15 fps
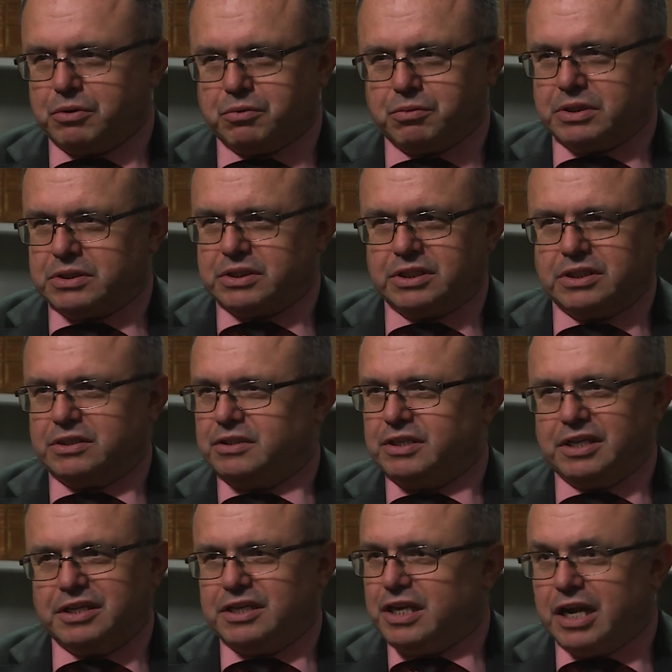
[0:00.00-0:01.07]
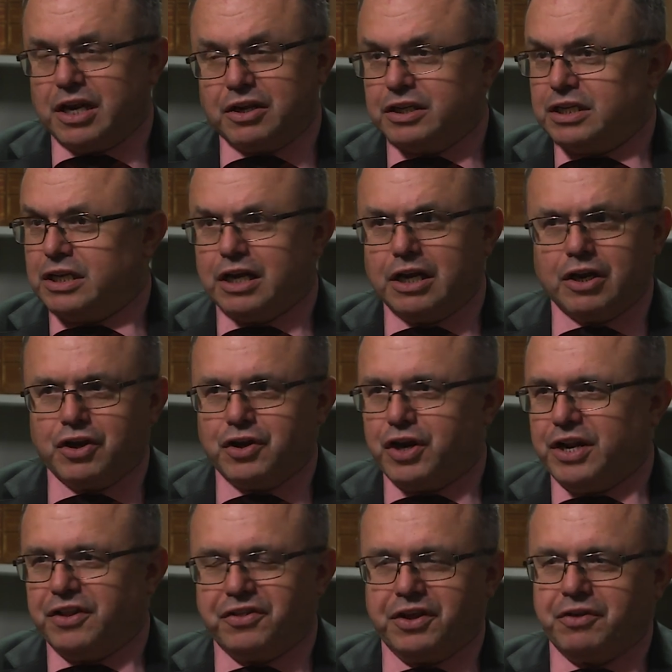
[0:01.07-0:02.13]
Or what did, they, did, they, did they learn
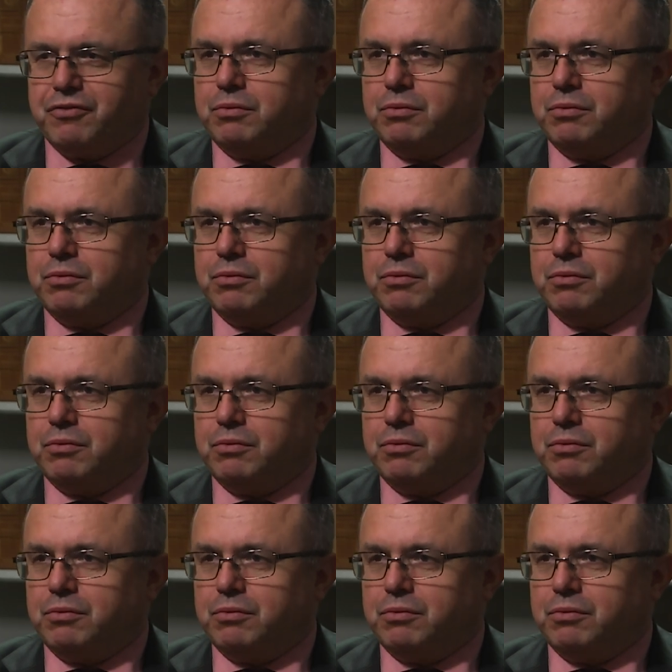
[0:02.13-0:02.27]
anything